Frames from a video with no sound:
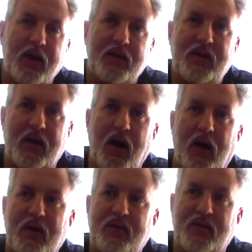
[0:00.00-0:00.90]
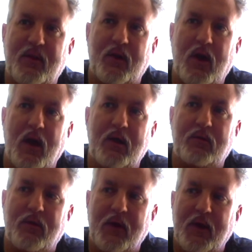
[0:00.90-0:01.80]
technologies that are kind of
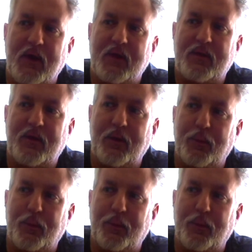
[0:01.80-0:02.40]
the